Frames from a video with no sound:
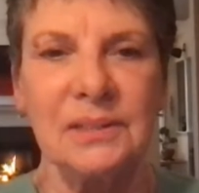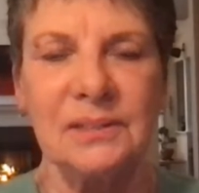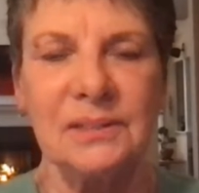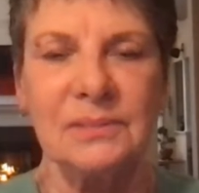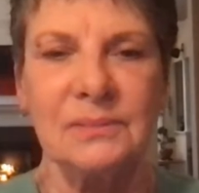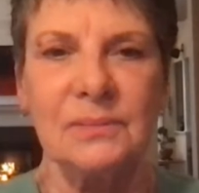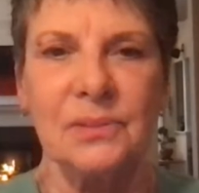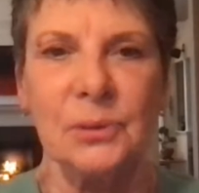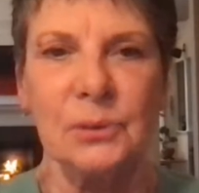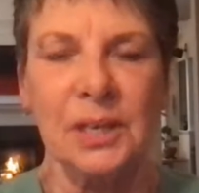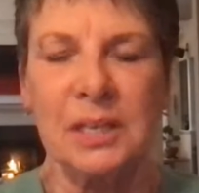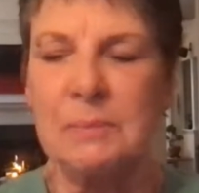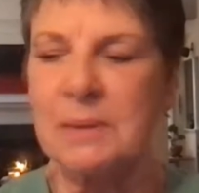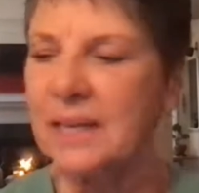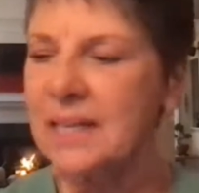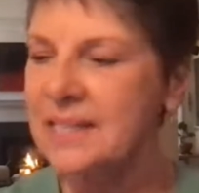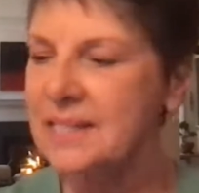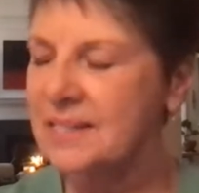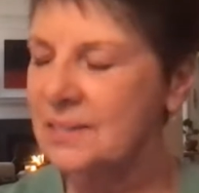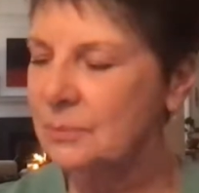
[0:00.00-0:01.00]
in 30
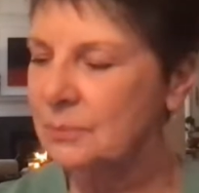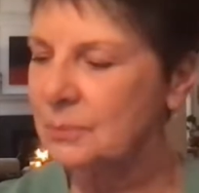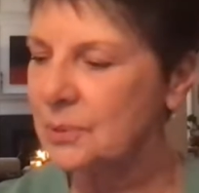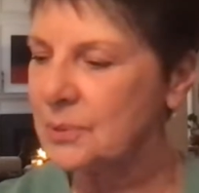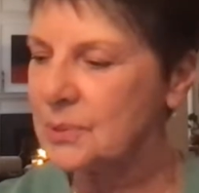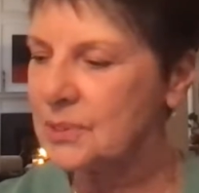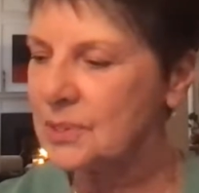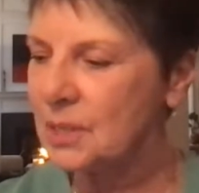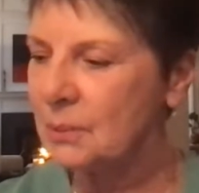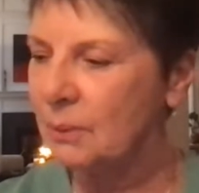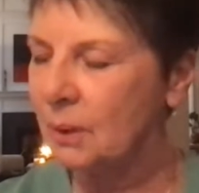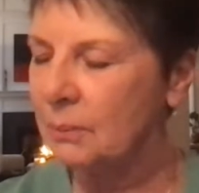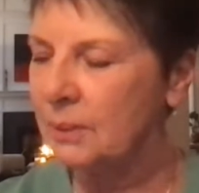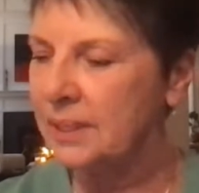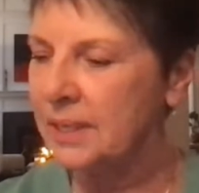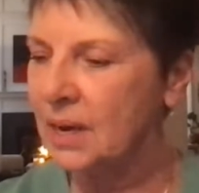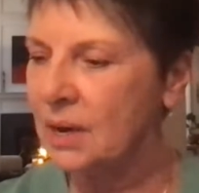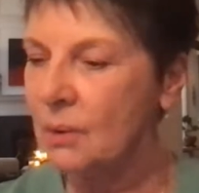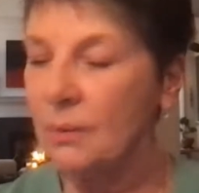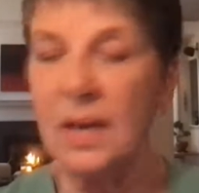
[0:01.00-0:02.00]
minutes, and we'll see where we
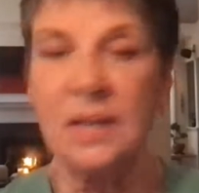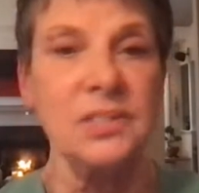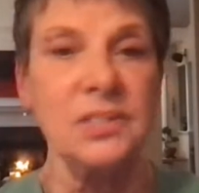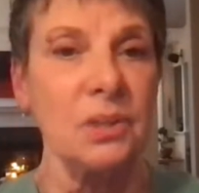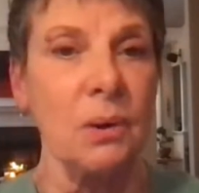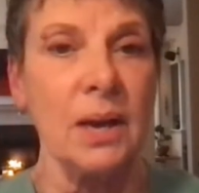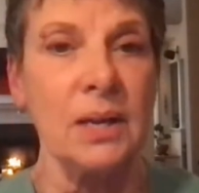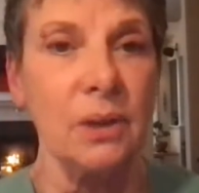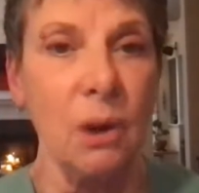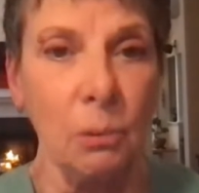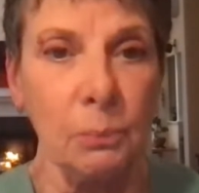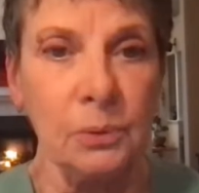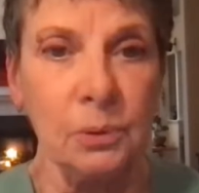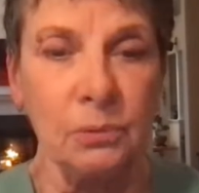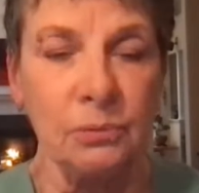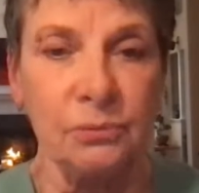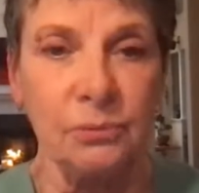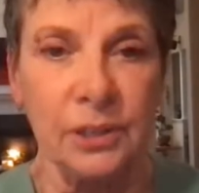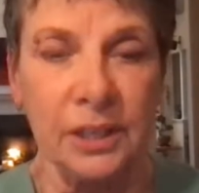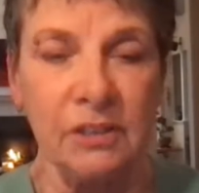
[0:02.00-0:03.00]
go. And so I hope you'll
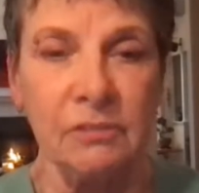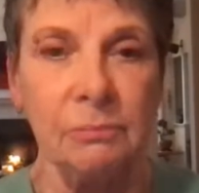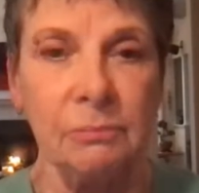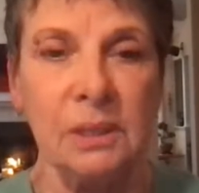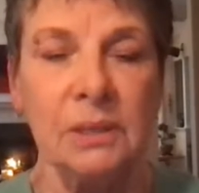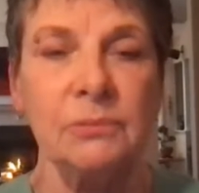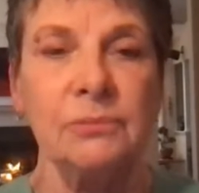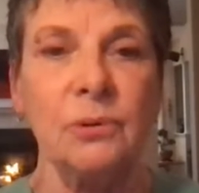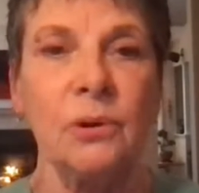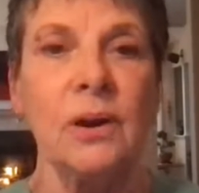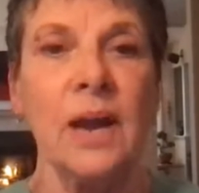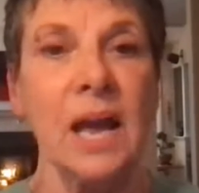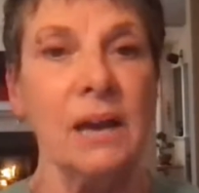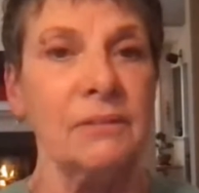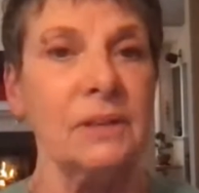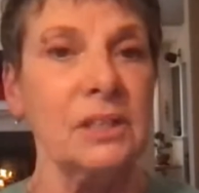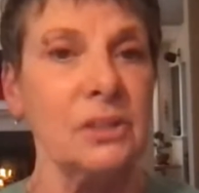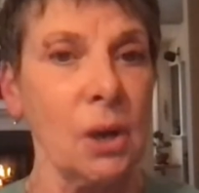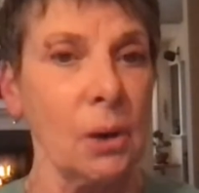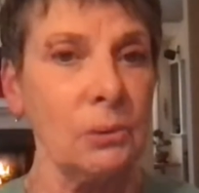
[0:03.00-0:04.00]
forgive me for
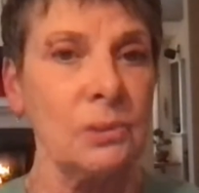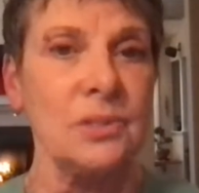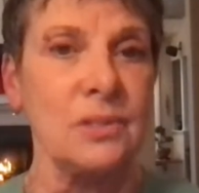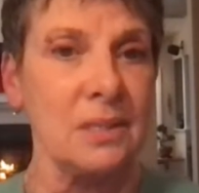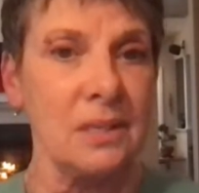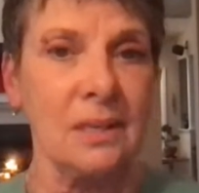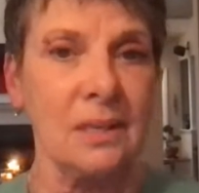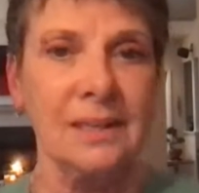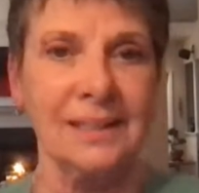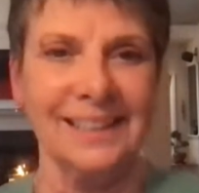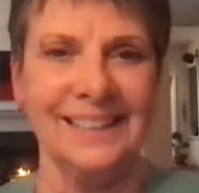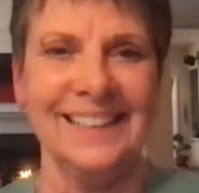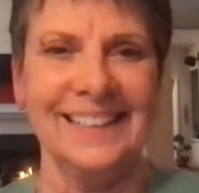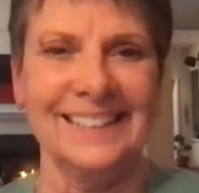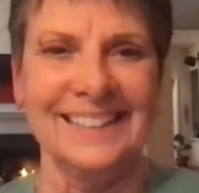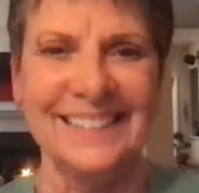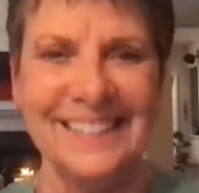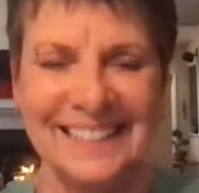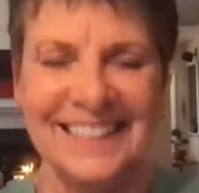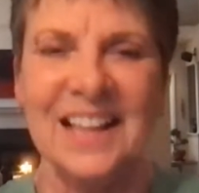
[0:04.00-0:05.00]
having notes.
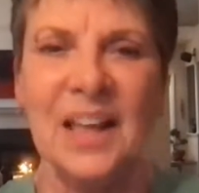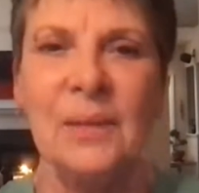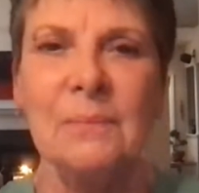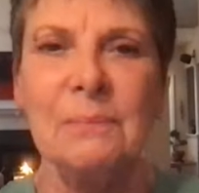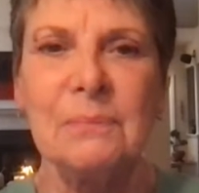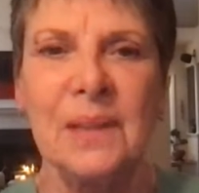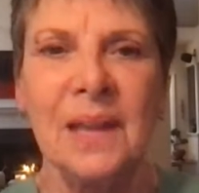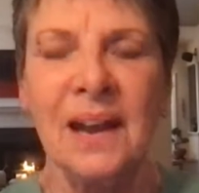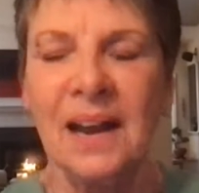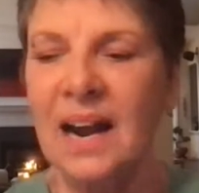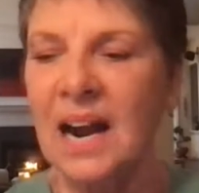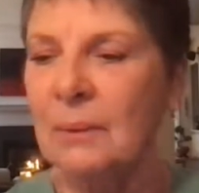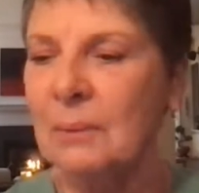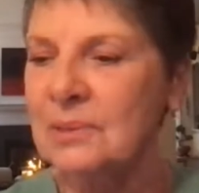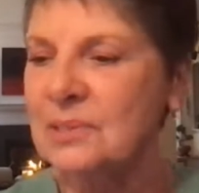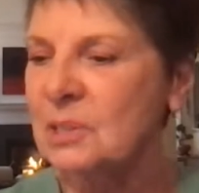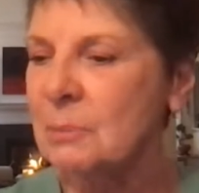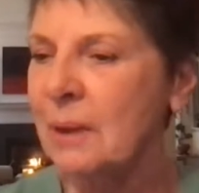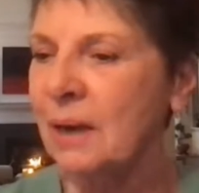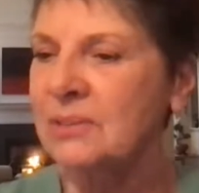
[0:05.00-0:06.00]
I
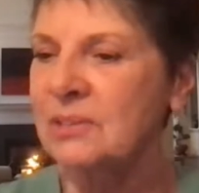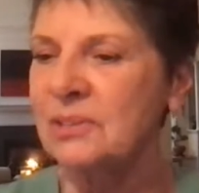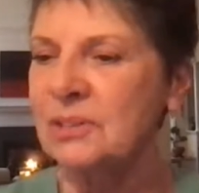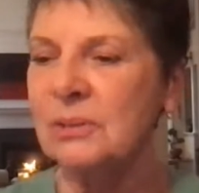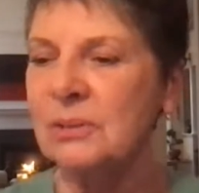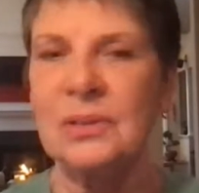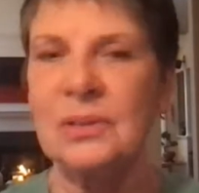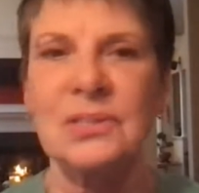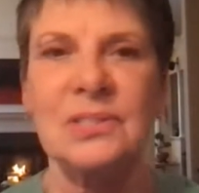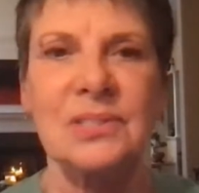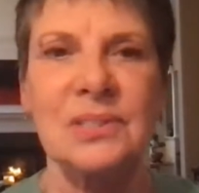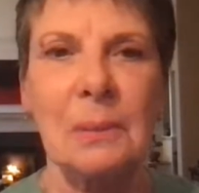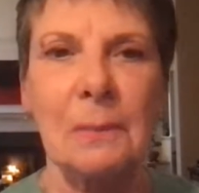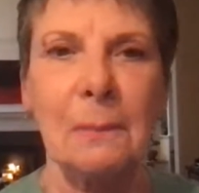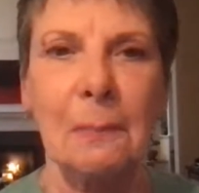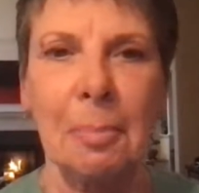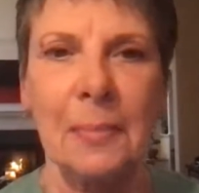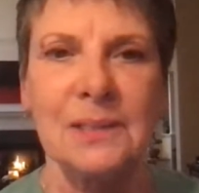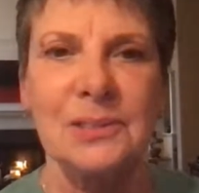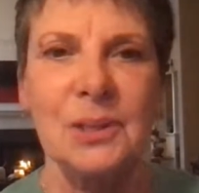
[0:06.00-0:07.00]
wasn't about to do this
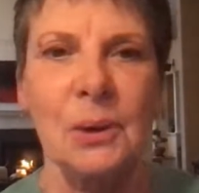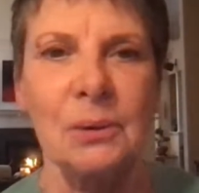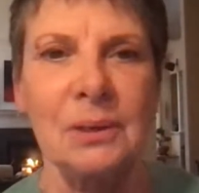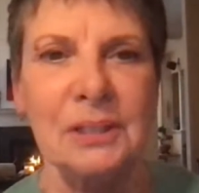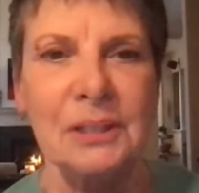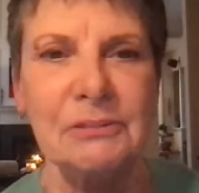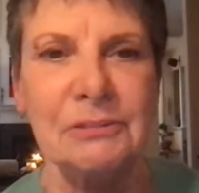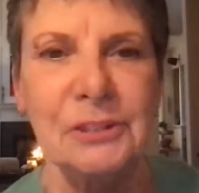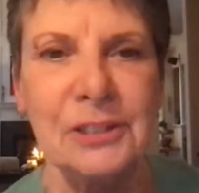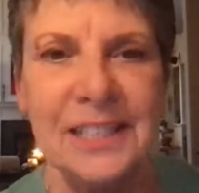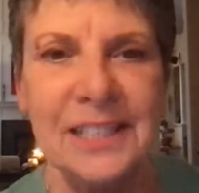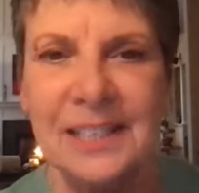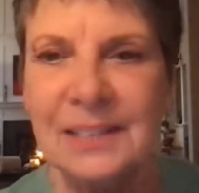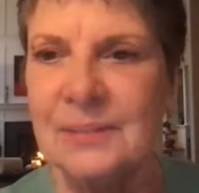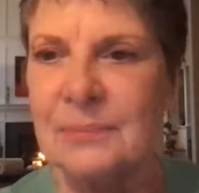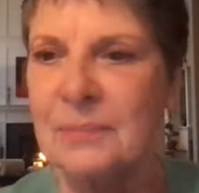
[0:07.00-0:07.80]
totally free.